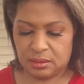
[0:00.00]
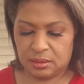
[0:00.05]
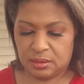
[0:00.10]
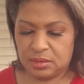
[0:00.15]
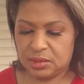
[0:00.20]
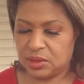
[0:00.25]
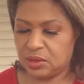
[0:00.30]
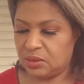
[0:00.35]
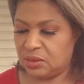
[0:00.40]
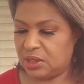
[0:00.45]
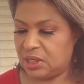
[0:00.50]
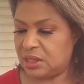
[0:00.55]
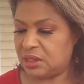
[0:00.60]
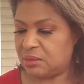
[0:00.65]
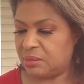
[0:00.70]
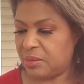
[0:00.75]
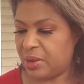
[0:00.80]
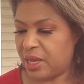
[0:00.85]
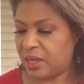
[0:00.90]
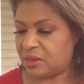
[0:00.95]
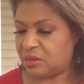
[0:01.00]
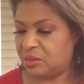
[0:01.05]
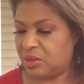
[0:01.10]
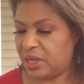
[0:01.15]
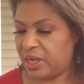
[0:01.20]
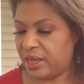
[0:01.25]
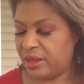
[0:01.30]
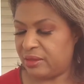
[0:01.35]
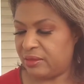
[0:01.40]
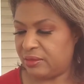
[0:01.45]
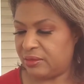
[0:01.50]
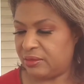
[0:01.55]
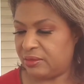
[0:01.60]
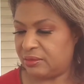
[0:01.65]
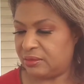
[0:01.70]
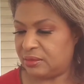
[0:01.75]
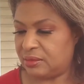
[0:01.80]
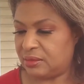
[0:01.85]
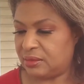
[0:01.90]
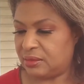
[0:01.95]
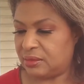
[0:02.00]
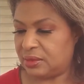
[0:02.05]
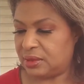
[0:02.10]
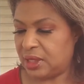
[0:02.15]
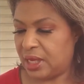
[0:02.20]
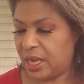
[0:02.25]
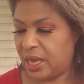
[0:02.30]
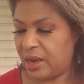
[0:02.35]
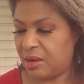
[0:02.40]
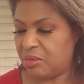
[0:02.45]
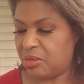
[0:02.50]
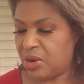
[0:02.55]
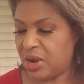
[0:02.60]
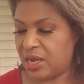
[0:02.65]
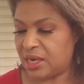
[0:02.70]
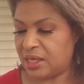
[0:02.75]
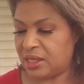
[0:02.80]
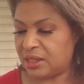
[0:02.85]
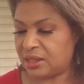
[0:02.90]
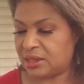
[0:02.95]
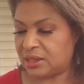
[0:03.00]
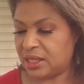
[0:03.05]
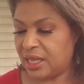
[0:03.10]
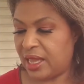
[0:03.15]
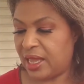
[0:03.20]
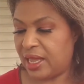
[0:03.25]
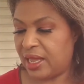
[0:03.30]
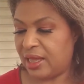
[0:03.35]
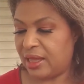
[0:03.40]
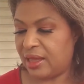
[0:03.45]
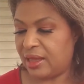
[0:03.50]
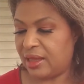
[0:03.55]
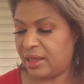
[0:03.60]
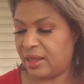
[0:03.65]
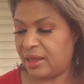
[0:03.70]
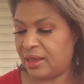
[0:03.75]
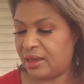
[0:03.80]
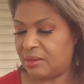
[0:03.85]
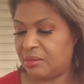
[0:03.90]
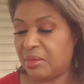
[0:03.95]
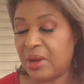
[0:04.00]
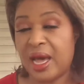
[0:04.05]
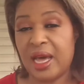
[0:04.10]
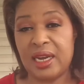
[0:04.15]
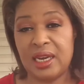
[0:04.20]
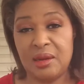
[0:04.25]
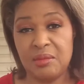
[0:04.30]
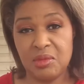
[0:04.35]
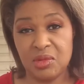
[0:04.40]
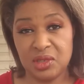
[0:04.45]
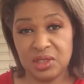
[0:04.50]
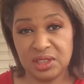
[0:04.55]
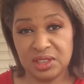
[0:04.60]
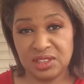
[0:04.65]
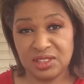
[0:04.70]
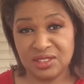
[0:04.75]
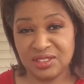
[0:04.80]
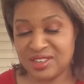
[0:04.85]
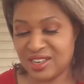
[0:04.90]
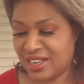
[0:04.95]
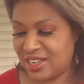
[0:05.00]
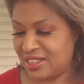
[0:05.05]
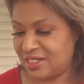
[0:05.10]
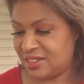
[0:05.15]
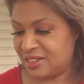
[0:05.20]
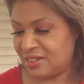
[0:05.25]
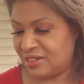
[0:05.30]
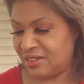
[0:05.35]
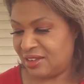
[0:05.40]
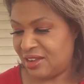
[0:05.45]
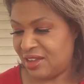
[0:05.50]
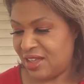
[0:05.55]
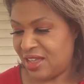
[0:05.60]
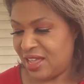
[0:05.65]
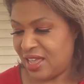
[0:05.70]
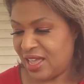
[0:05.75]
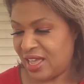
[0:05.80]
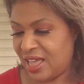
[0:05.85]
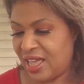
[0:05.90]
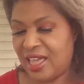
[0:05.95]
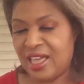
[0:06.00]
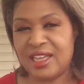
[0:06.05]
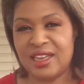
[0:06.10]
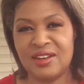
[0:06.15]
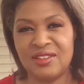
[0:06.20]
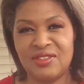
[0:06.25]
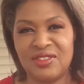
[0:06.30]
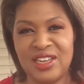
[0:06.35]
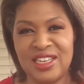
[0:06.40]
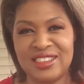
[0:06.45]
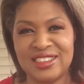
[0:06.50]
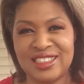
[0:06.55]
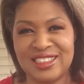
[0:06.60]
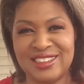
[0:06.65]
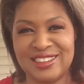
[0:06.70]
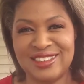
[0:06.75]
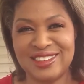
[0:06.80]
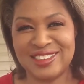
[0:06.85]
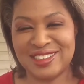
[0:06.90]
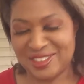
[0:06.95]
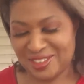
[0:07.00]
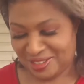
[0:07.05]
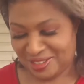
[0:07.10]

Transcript: So in this box we have hair products, a body moisturizer, and a face cleanser.